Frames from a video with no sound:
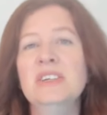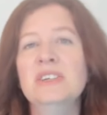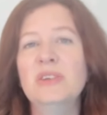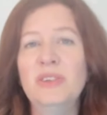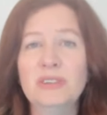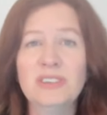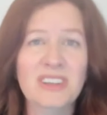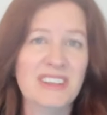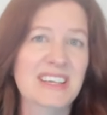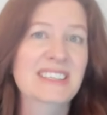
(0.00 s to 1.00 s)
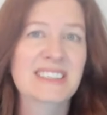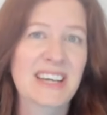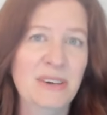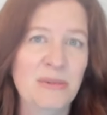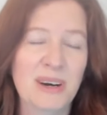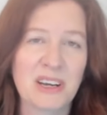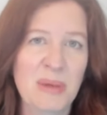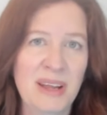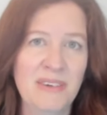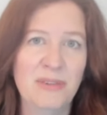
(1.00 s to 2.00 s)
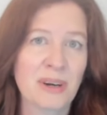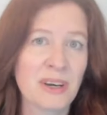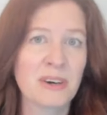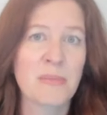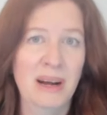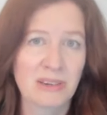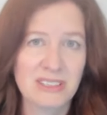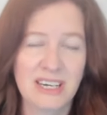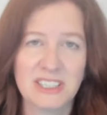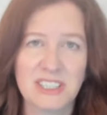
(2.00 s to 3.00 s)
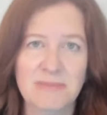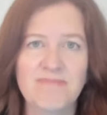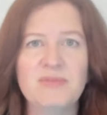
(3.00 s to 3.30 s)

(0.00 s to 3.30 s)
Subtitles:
So those are the things that I'd recommend for your about section.